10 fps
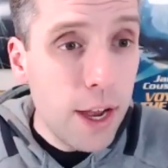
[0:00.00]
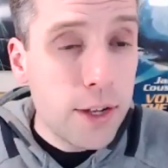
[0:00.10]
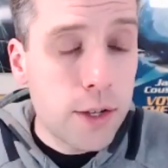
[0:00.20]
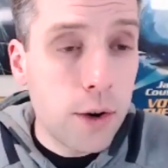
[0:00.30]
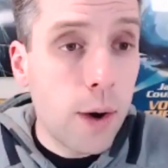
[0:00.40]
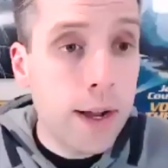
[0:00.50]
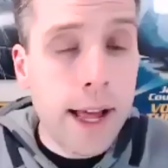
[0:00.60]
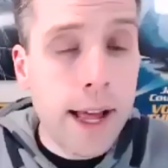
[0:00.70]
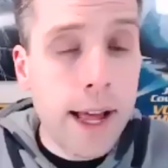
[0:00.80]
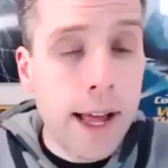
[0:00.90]
So
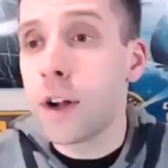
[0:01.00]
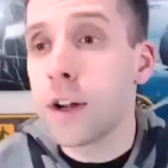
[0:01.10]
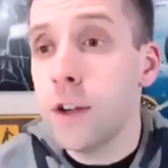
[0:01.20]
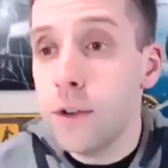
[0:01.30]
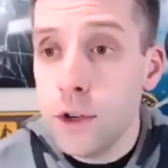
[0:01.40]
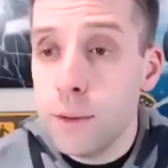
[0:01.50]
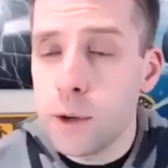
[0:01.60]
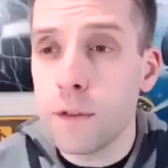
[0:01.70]
classrooms on YouTube,